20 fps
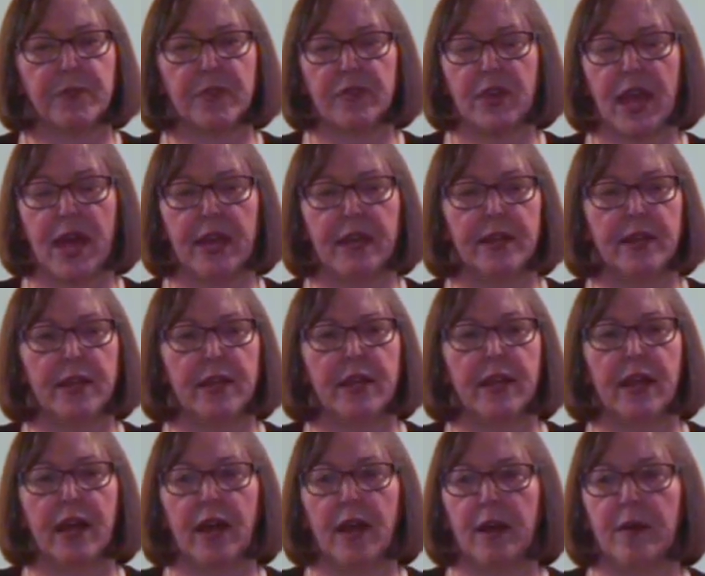that
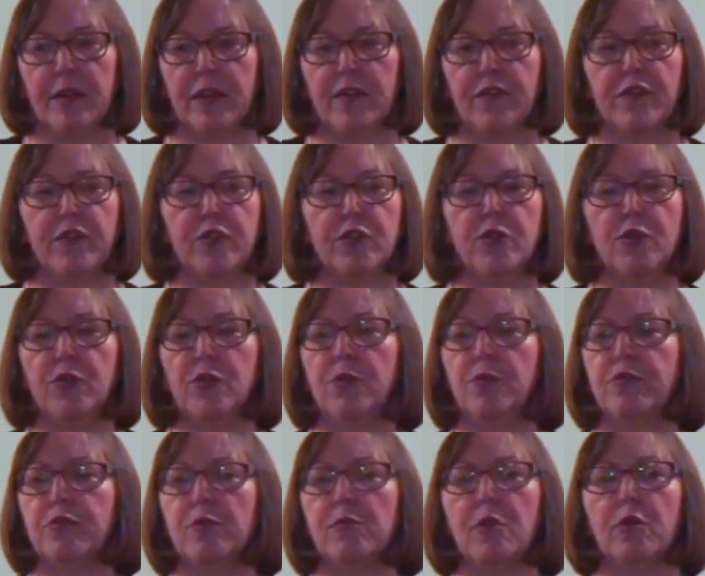uh, if
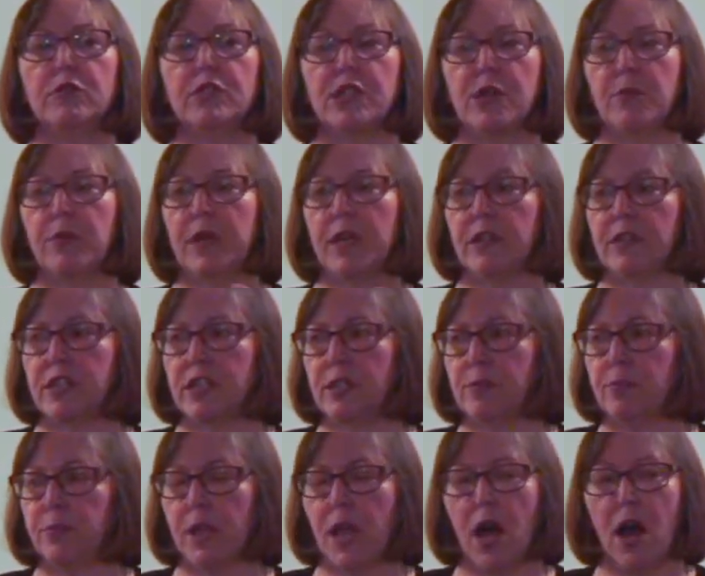you promote someone
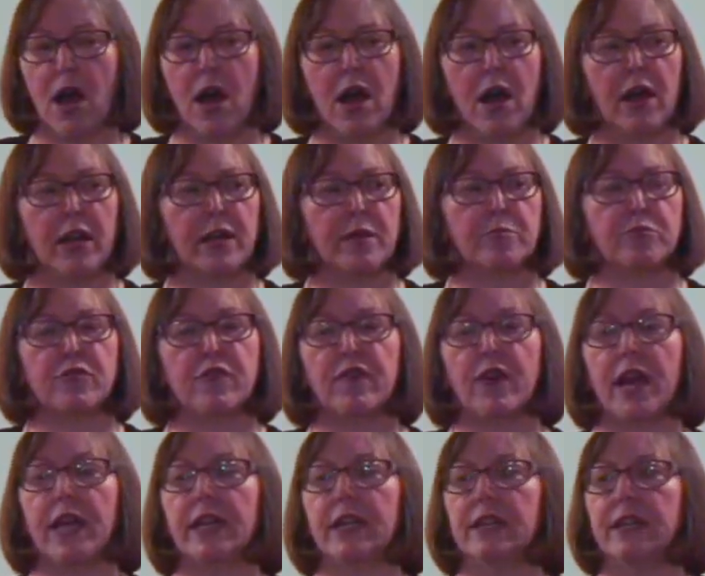else's blog and
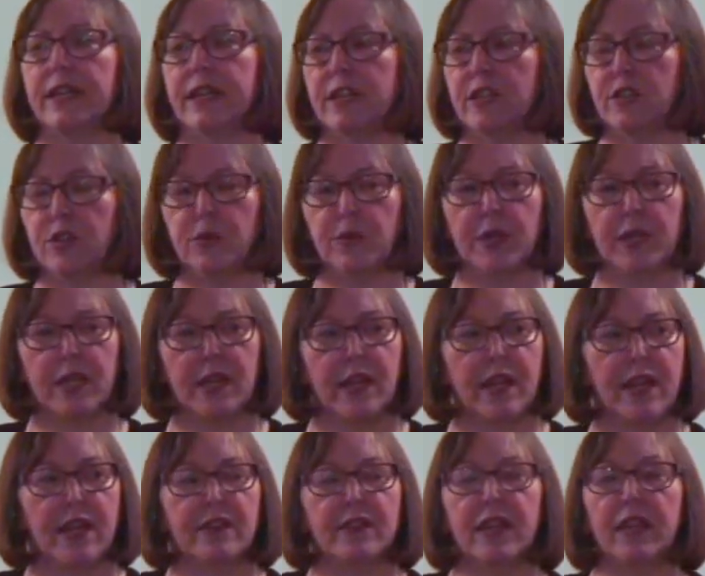provide a link to it,
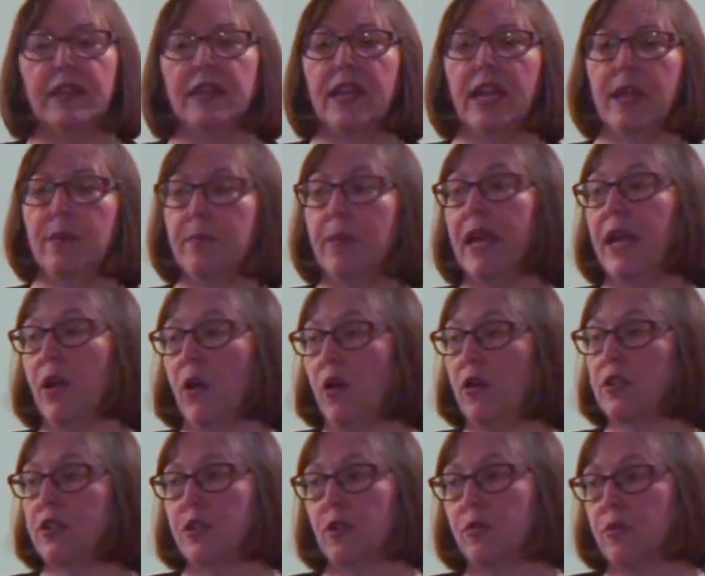then they may
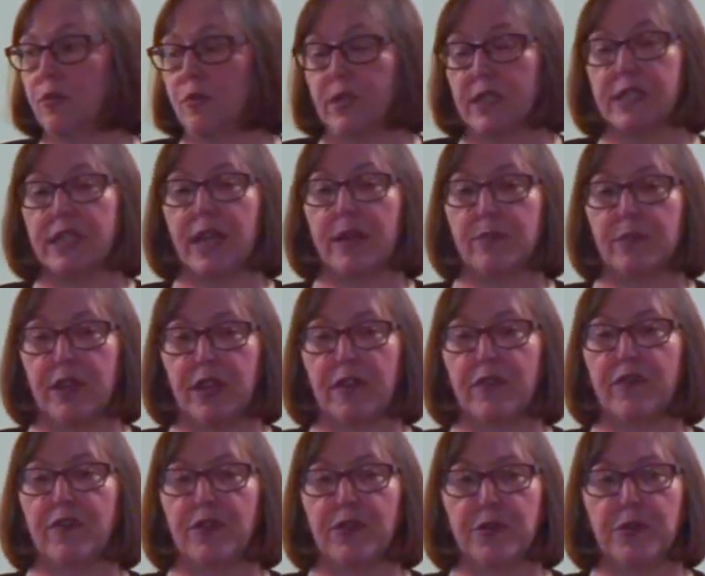also do the same thing
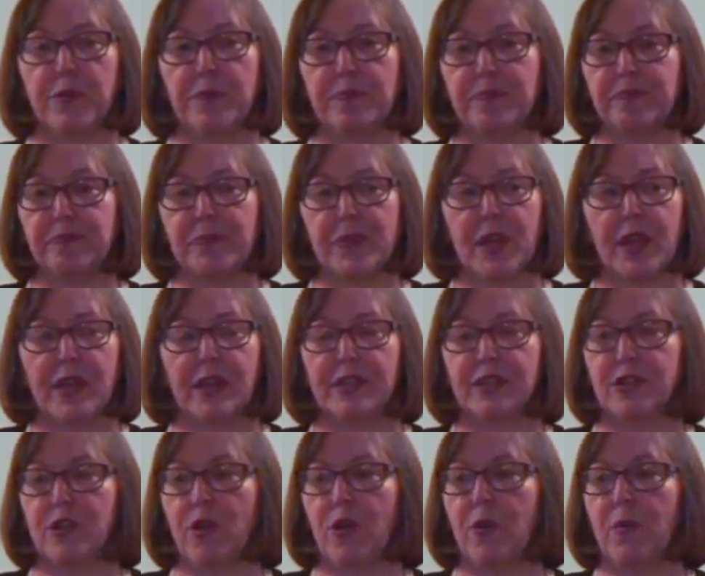for you.
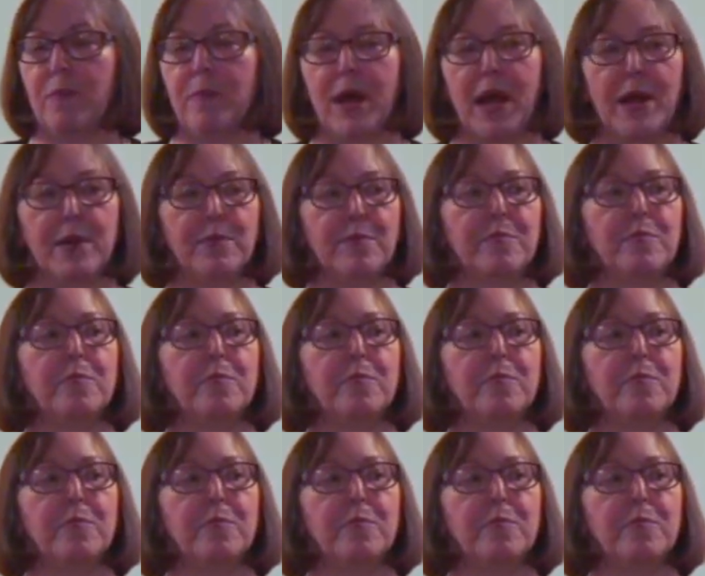So by